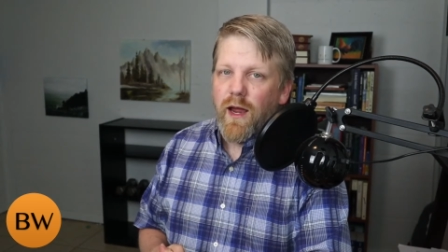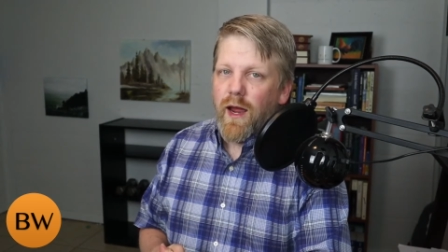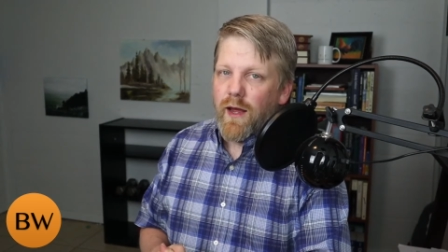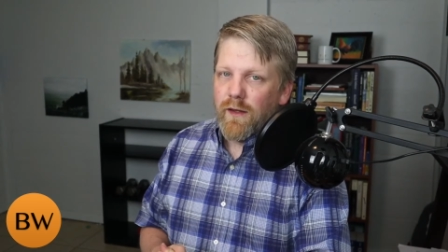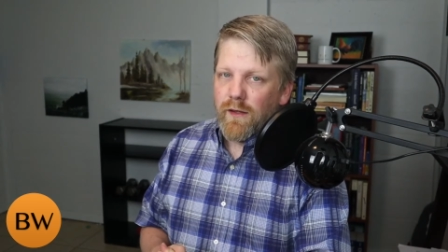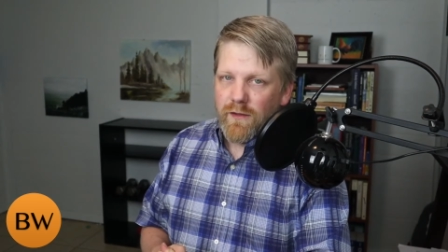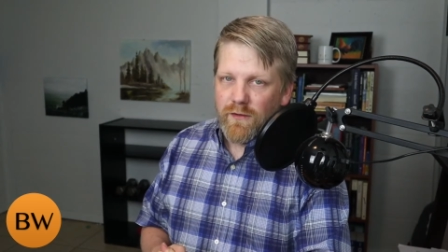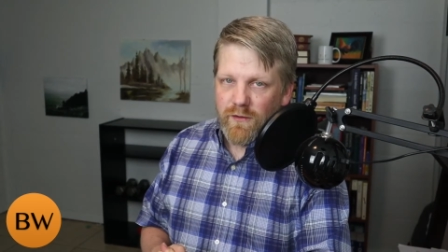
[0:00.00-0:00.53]

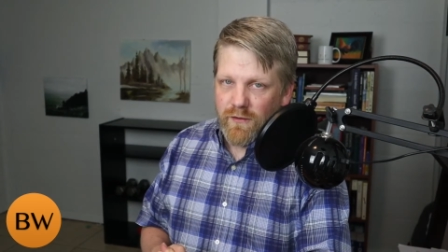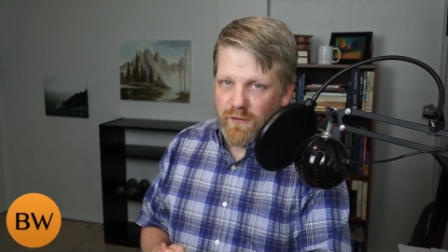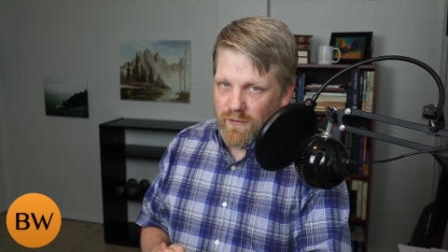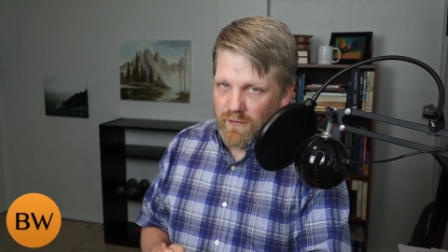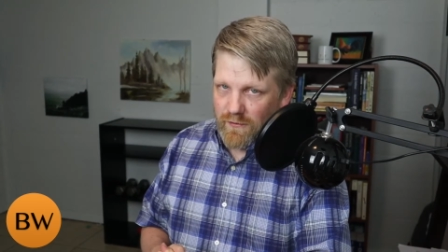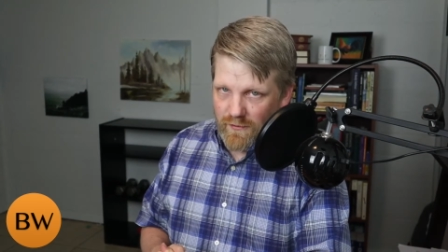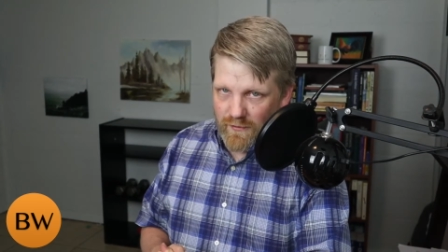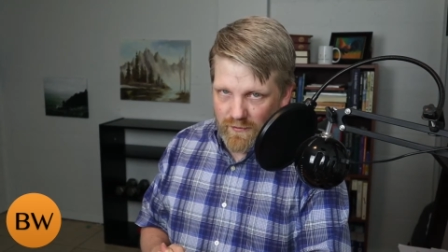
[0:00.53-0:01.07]
Alex
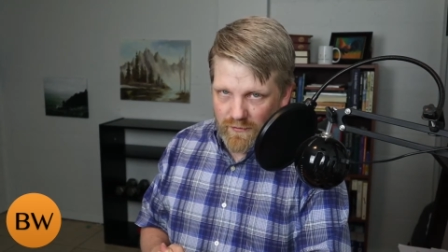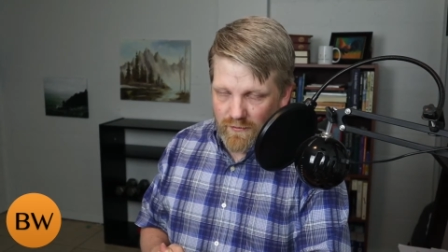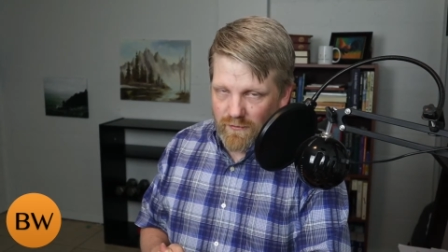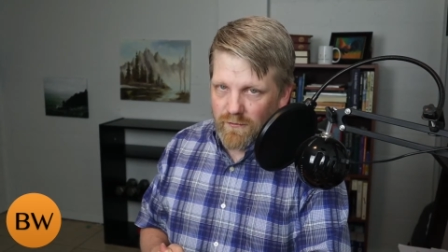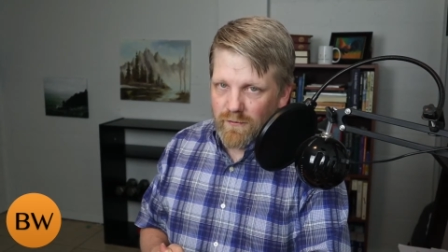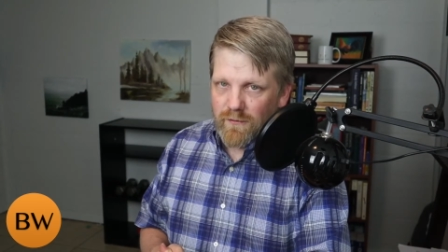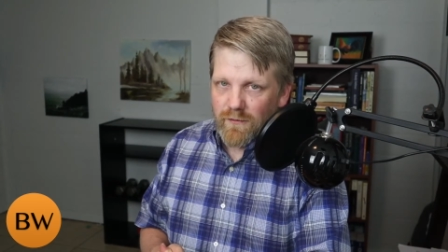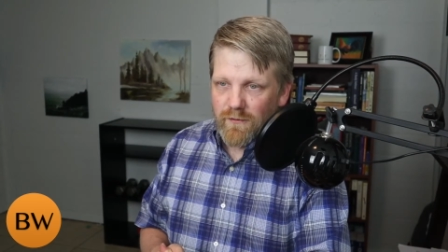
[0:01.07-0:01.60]
is
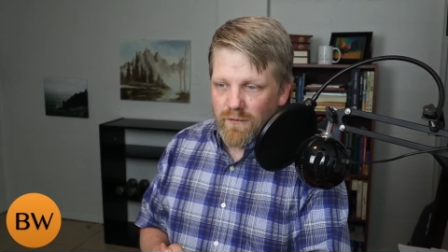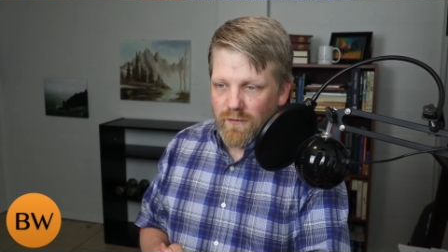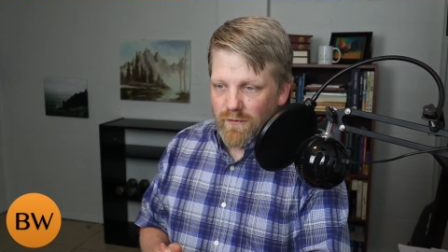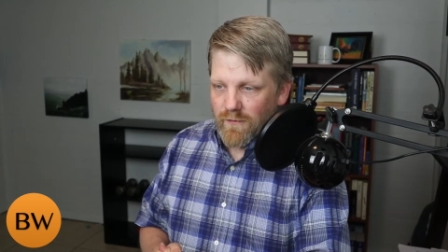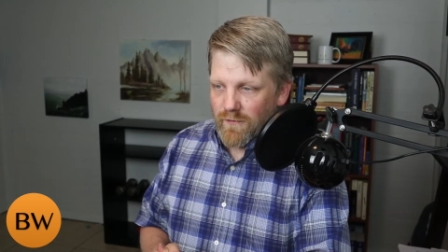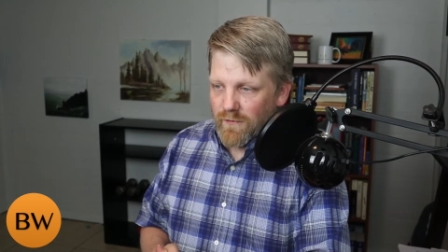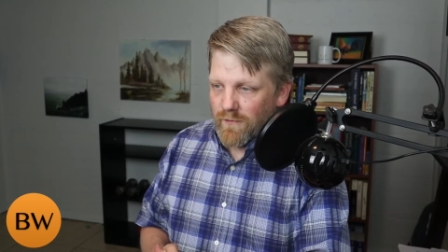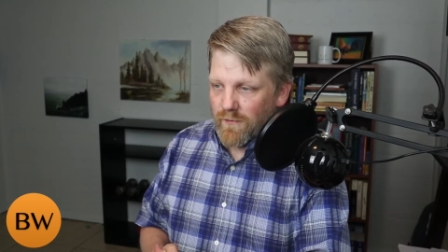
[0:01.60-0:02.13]
is
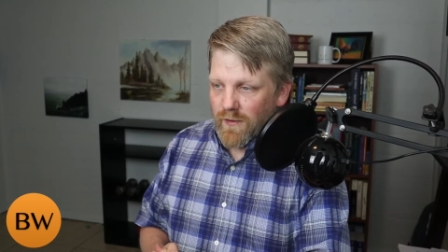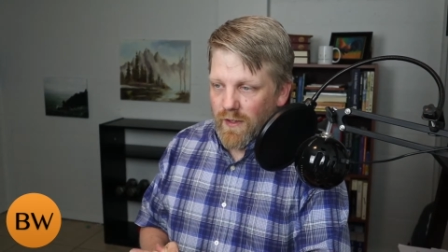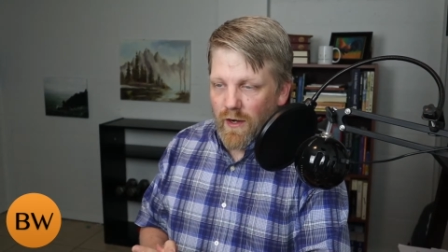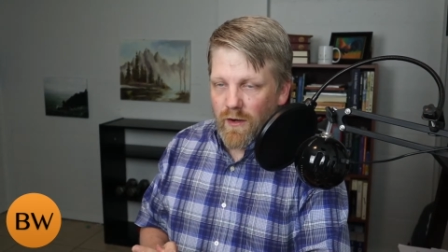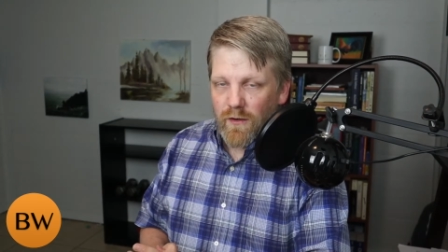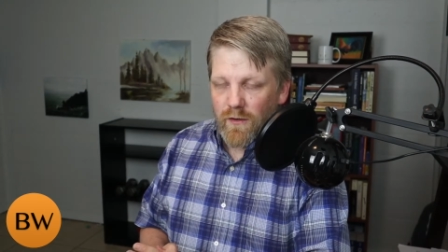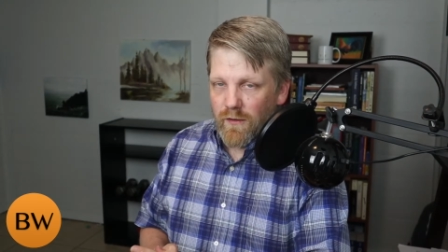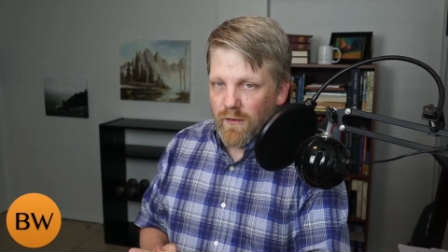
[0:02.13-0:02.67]

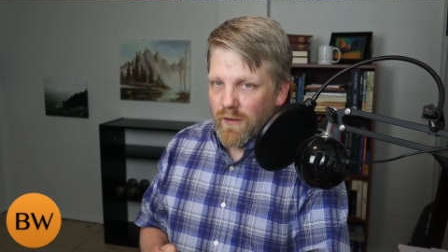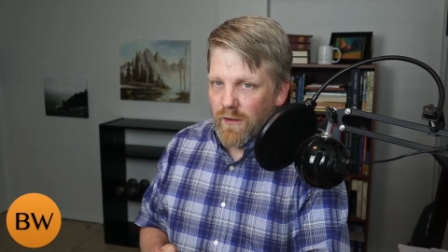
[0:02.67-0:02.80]
Kara,